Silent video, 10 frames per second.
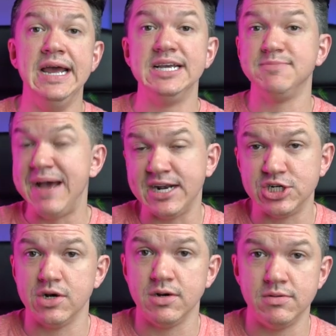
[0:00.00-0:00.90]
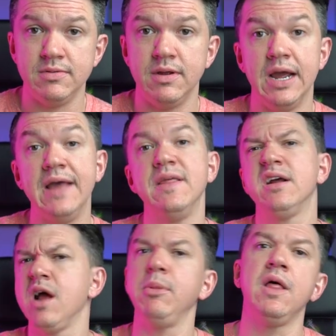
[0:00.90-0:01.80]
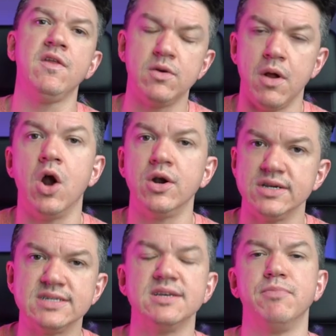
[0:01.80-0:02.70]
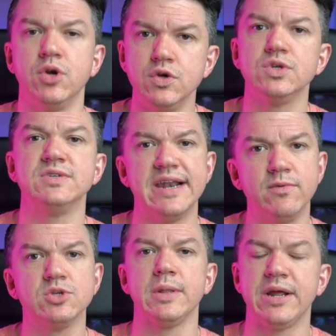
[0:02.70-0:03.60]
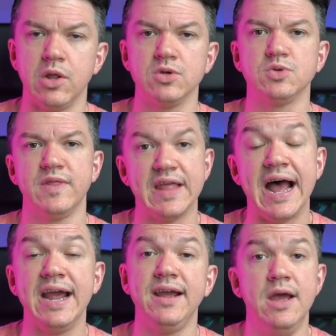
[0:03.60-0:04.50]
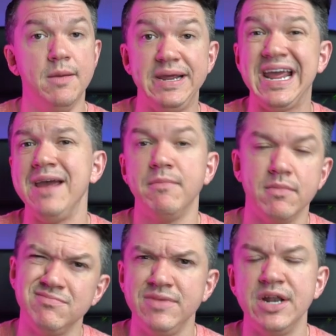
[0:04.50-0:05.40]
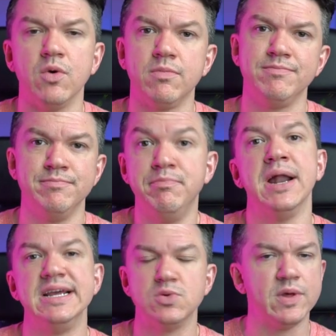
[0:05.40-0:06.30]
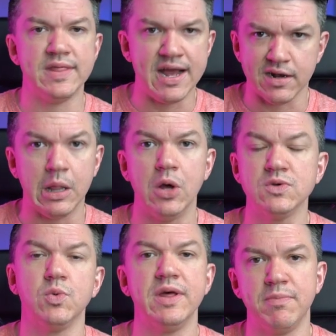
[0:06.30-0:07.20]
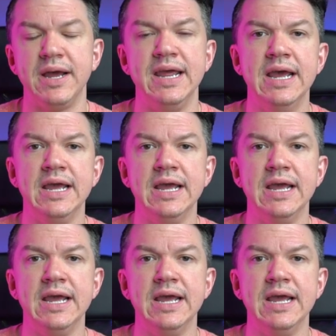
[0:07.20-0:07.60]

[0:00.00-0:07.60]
his manager, and then a couple other artists and producers that he was really close with, that I became, you know, buddies with, not close with, but,